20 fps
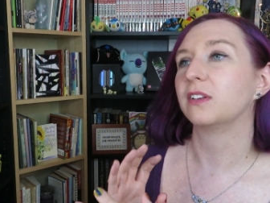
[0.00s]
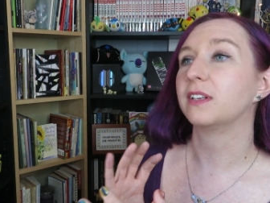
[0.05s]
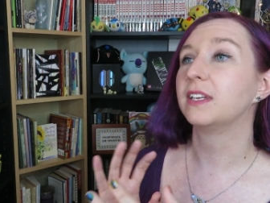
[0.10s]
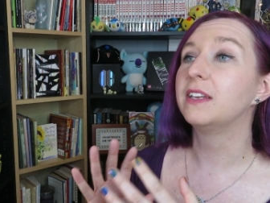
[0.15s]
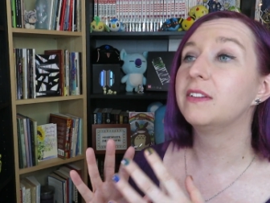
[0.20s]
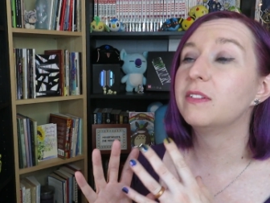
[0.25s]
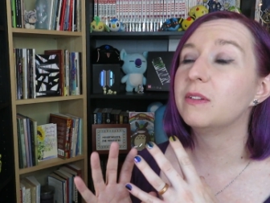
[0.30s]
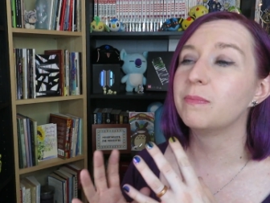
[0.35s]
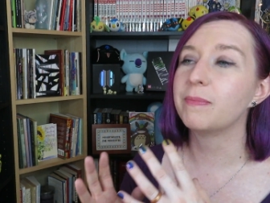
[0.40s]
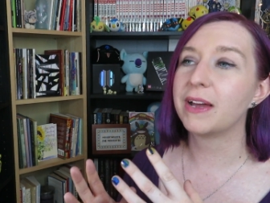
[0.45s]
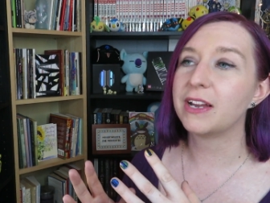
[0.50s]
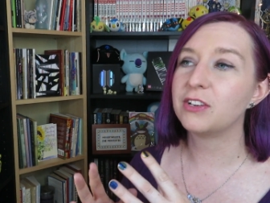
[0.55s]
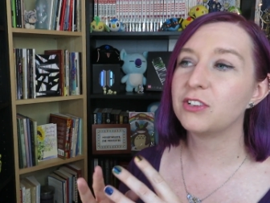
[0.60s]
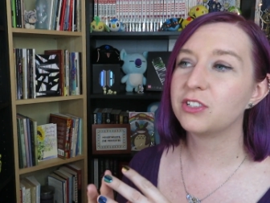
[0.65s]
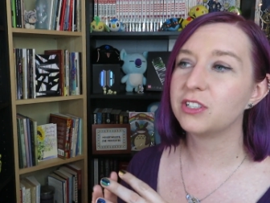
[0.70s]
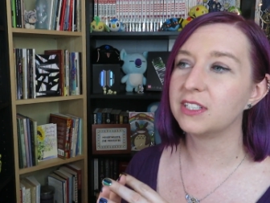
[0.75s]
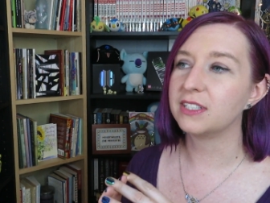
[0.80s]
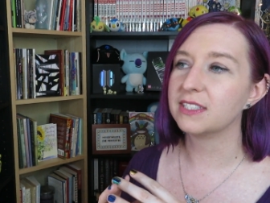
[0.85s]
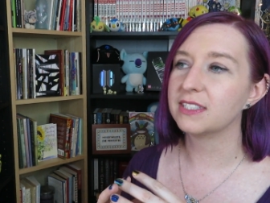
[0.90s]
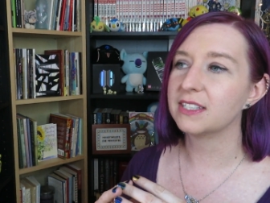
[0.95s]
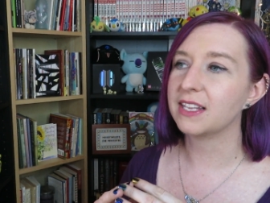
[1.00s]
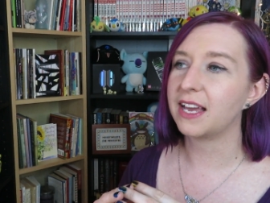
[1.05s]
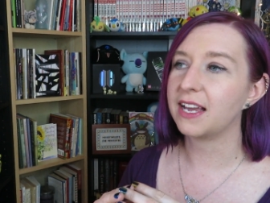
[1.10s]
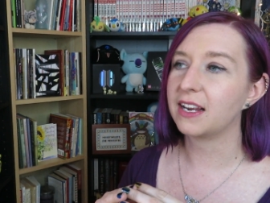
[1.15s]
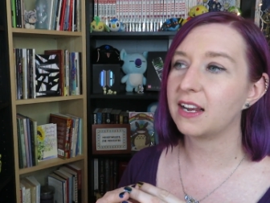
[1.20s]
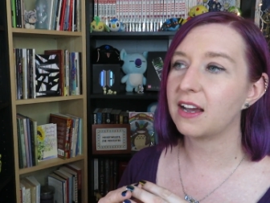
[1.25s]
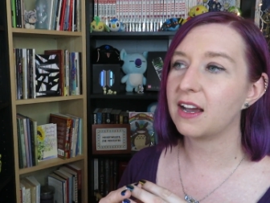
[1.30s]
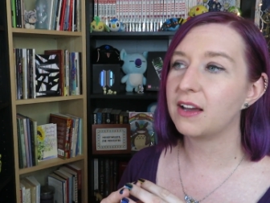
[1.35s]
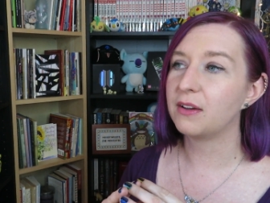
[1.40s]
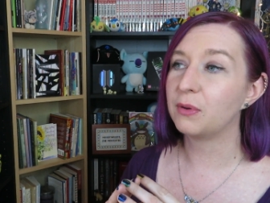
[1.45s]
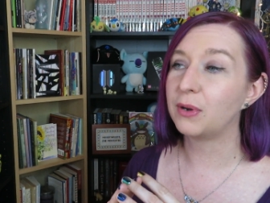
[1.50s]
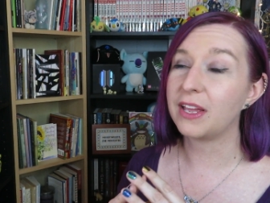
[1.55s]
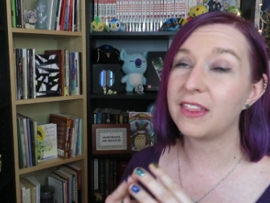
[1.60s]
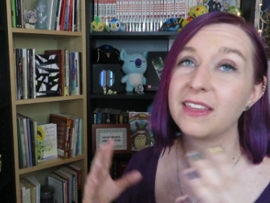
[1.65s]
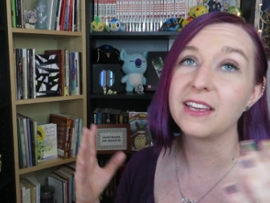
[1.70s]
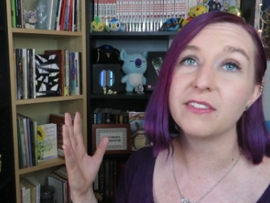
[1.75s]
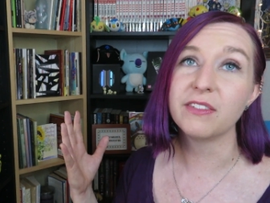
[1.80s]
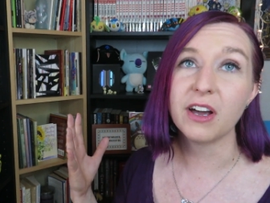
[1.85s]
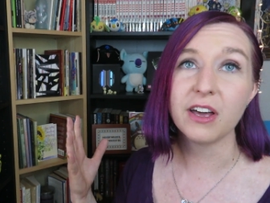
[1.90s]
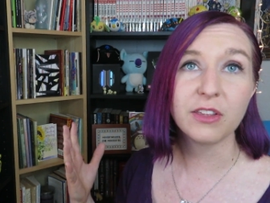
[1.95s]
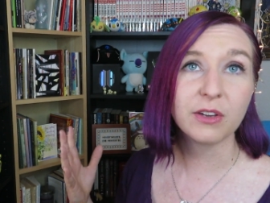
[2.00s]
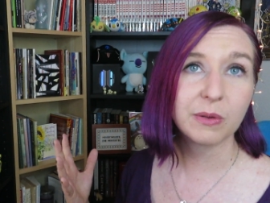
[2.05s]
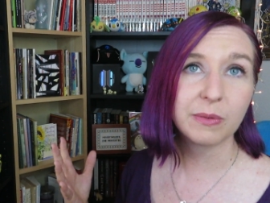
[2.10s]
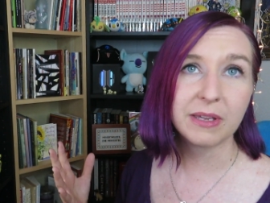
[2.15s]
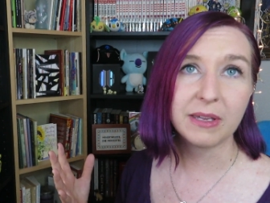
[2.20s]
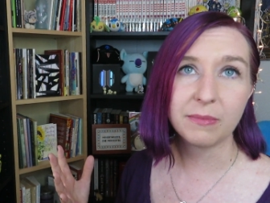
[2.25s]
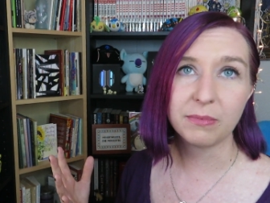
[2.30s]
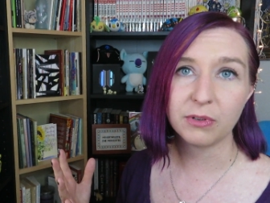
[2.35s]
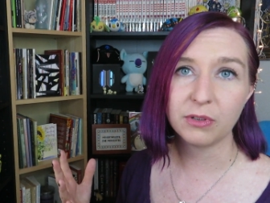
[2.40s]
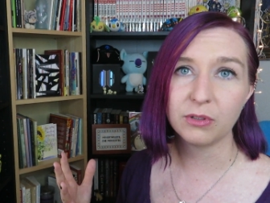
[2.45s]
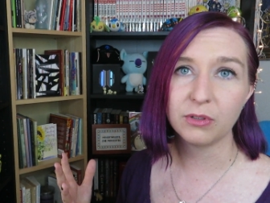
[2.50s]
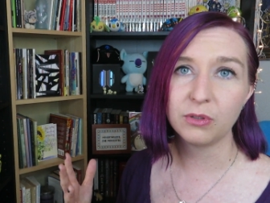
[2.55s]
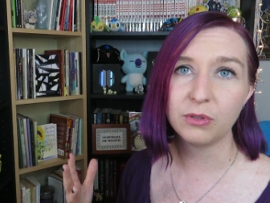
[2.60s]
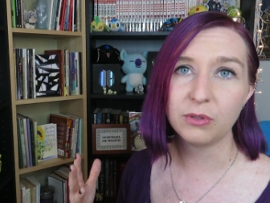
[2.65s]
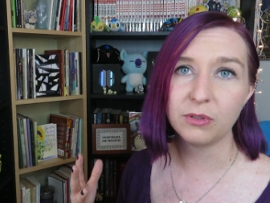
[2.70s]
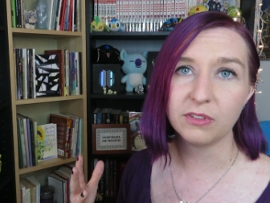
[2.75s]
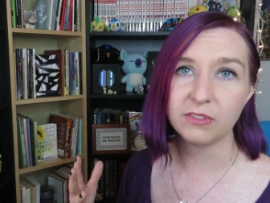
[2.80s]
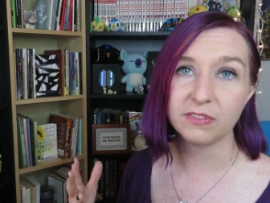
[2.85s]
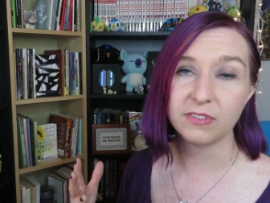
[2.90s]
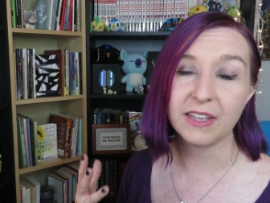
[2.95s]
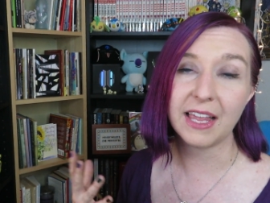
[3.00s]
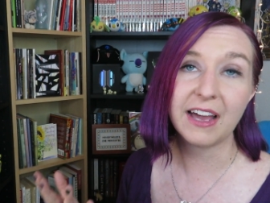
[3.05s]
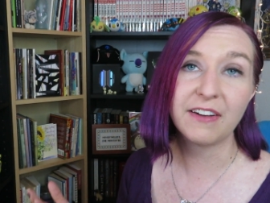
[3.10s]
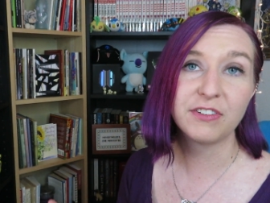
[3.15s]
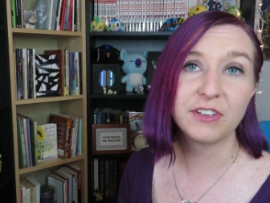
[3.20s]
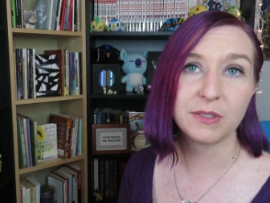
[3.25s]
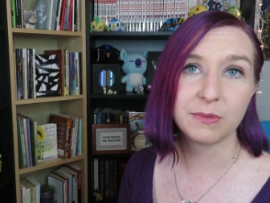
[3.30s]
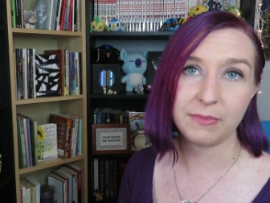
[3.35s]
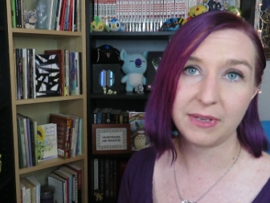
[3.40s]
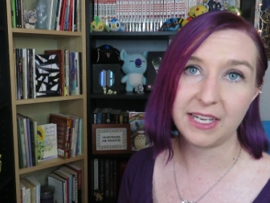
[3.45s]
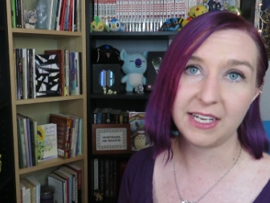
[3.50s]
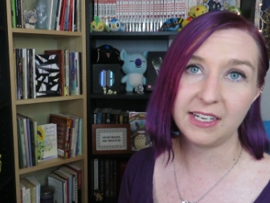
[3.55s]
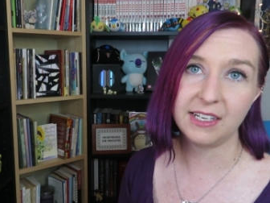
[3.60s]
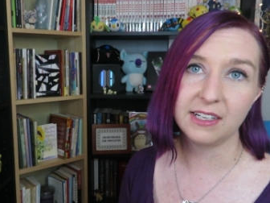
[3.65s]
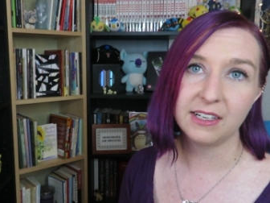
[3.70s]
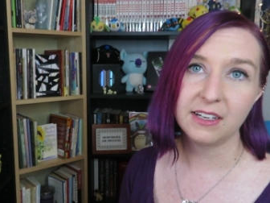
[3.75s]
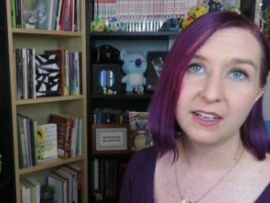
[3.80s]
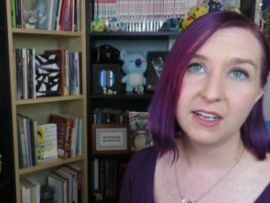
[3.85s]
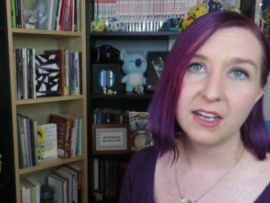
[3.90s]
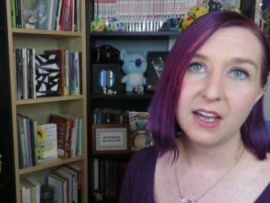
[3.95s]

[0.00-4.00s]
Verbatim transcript: He even mentions like, when I think of other people who have left me,